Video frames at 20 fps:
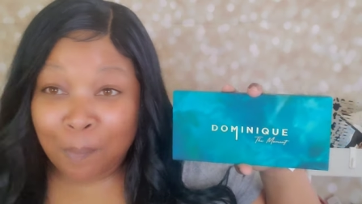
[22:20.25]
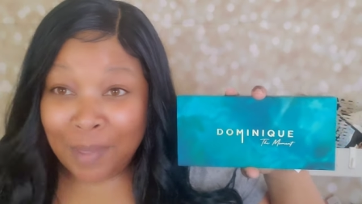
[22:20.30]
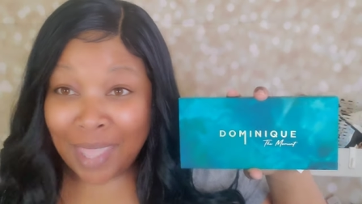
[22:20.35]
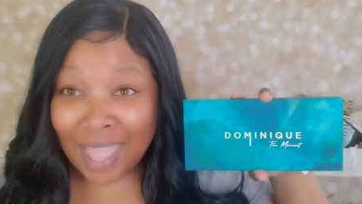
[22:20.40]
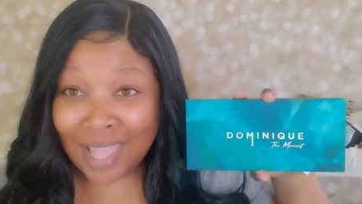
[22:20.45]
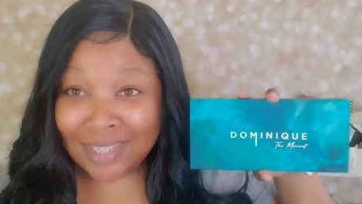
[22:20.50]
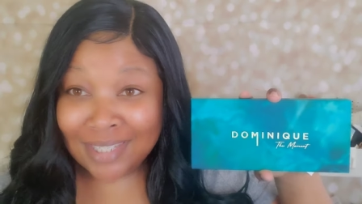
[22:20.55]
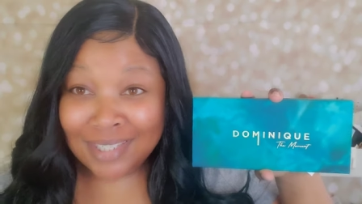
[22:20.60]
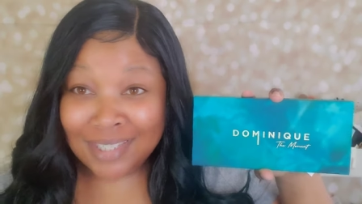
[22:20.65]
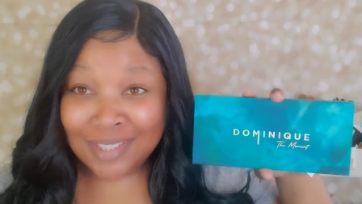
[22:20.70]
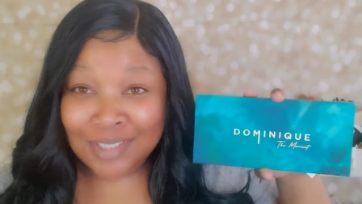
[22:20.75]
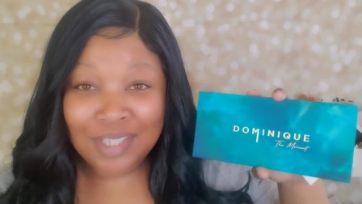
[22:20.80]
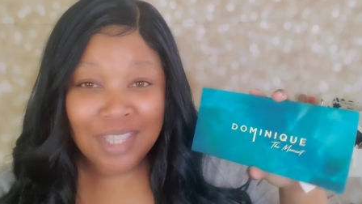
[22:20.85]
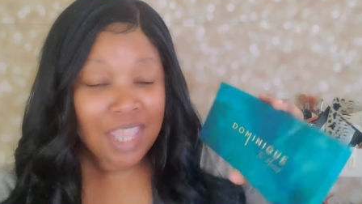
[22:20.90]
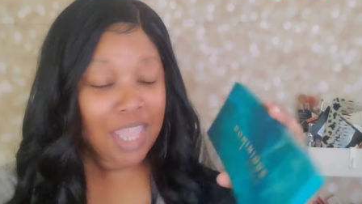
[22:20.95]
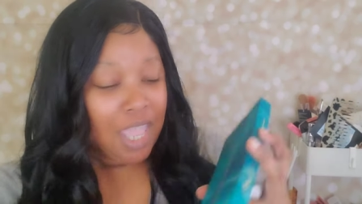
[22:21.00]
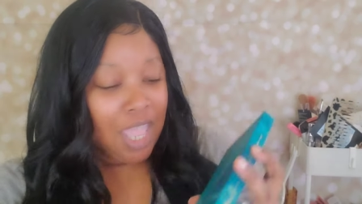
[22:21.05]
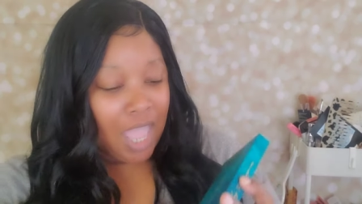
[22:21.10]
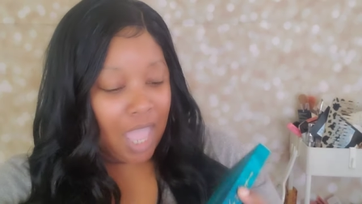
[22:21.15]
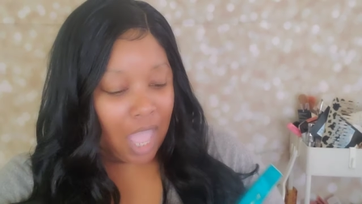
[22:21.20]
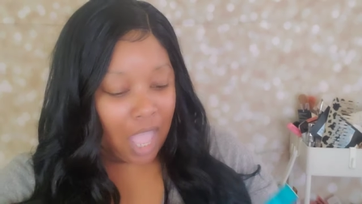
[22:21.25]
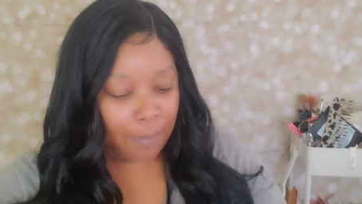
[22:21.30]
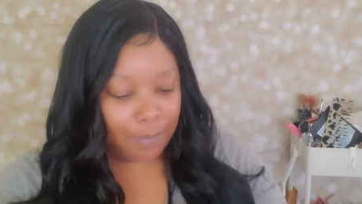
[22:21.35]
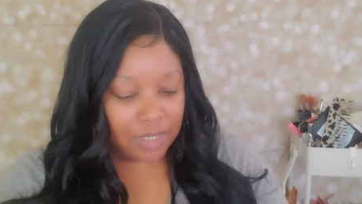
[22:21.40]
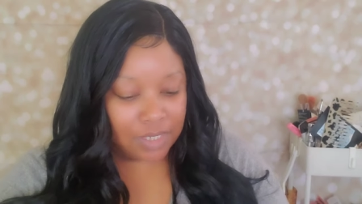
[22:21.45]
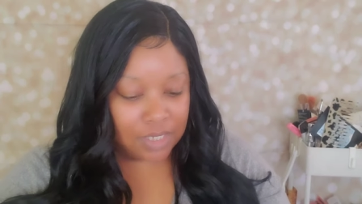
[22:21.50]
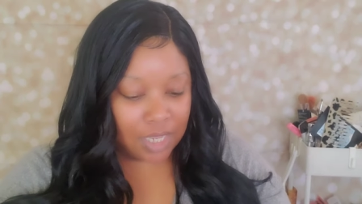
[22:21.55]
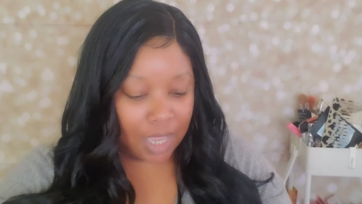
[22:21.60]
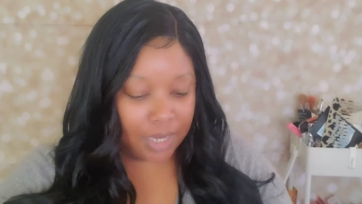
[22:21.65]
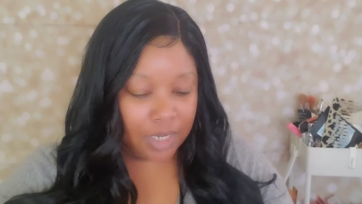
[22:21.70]
palette. I'm
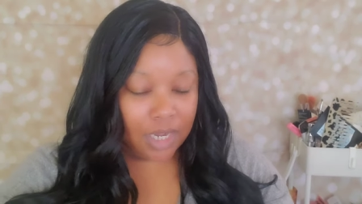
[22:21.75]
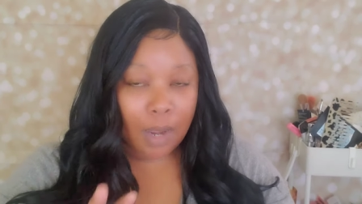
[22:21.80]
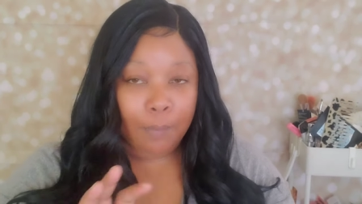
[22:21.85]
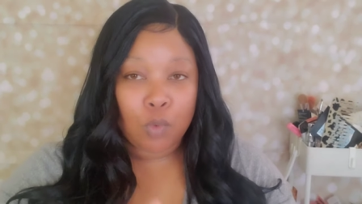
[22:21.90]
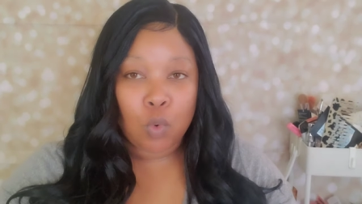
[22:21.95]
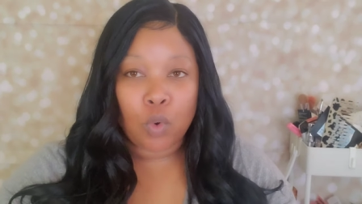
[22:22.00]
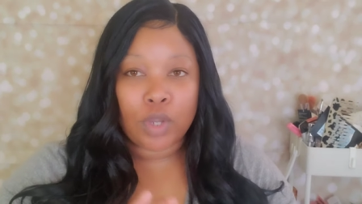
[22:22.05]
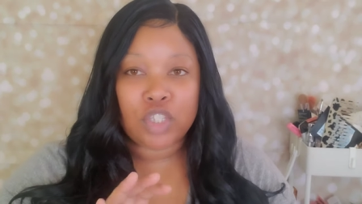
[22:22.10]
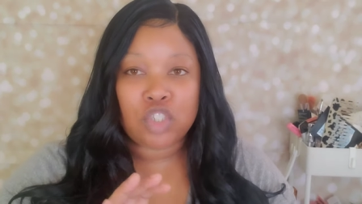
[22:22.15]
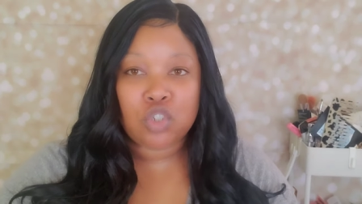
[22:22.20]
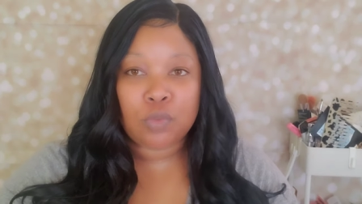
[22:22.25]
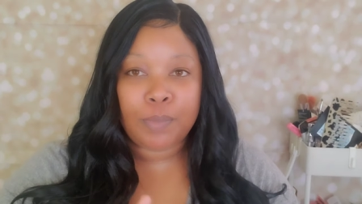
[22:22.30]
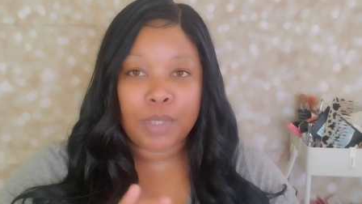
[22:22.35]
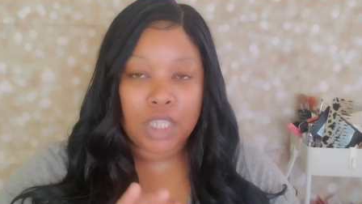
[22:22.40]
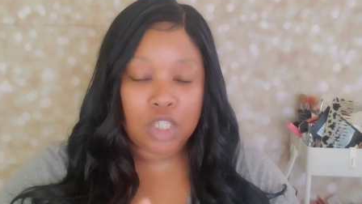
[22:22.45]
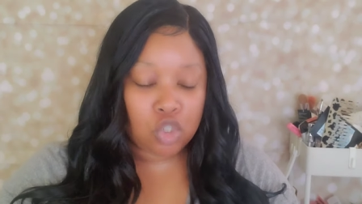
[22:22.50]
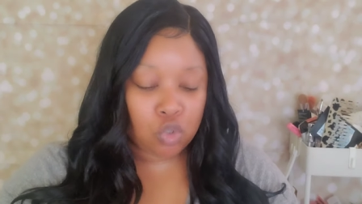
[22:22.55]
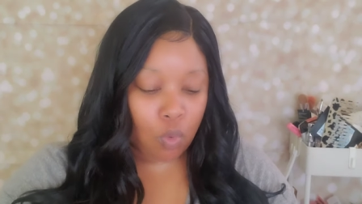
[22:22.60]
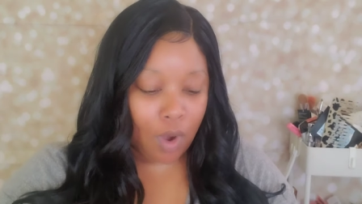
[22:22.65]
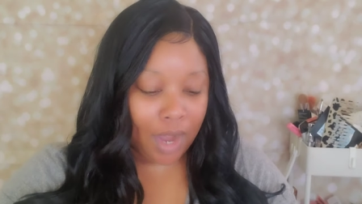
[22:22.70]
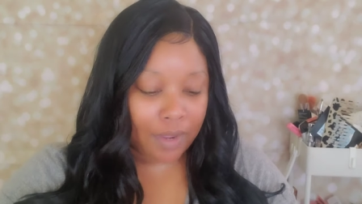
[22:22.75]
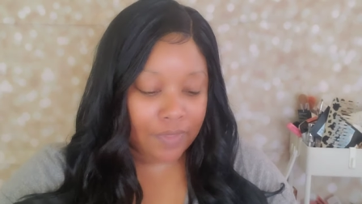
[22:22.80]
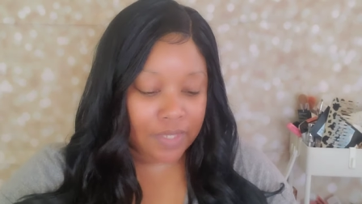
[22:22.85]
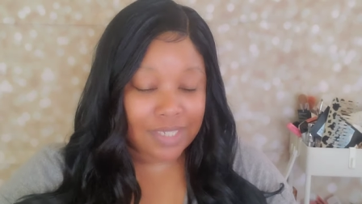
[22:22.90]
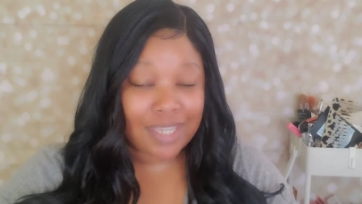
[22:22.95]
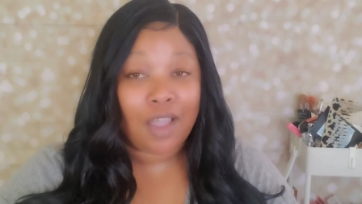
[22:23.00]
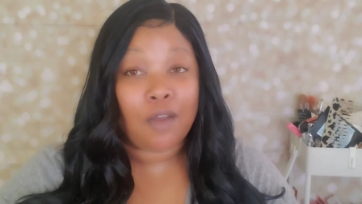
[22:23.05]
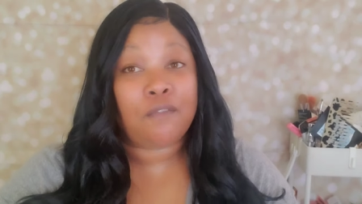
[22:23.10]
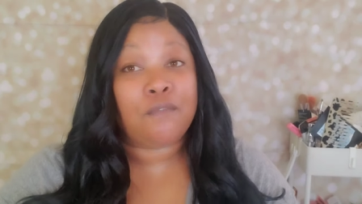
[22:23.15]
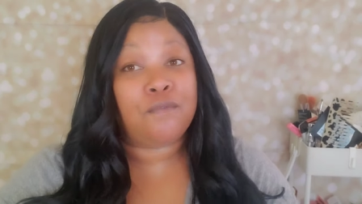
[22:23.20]
excited. I'm going to be trying
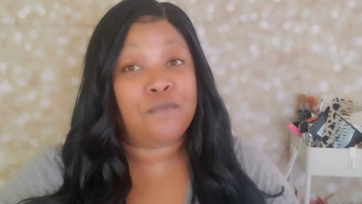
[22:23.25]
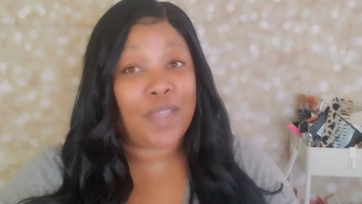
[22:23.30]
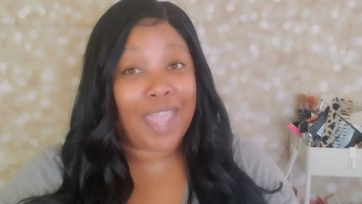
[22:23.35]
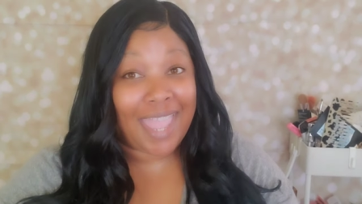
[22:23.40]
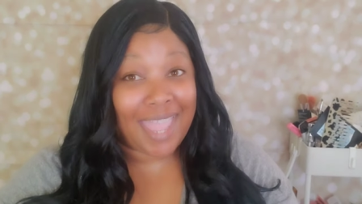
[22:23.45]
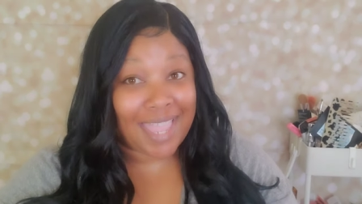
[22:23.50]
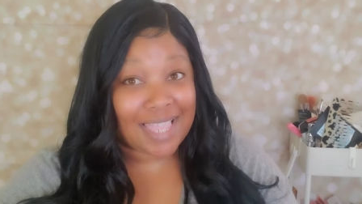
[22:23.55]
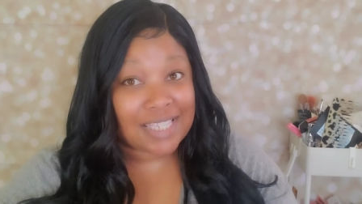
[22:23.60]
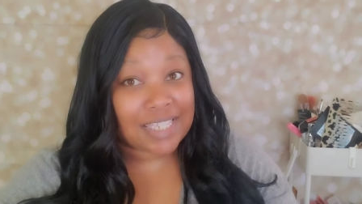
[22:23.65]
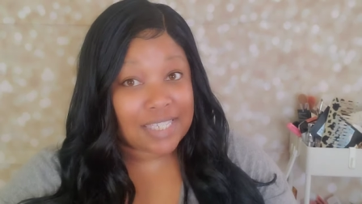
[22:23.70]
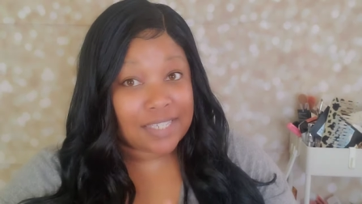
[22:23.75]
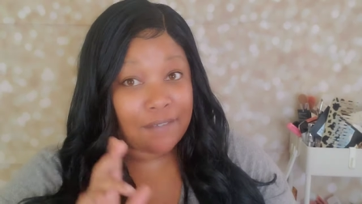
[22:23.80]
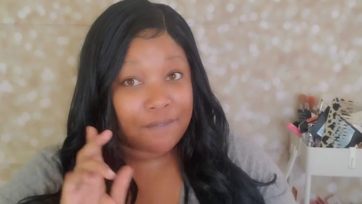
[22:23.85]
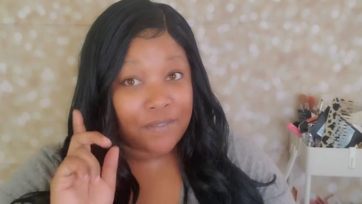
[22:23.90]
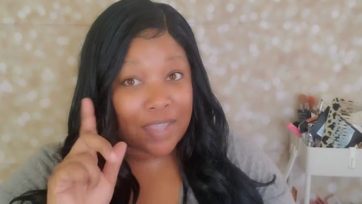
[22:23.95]
this out fast.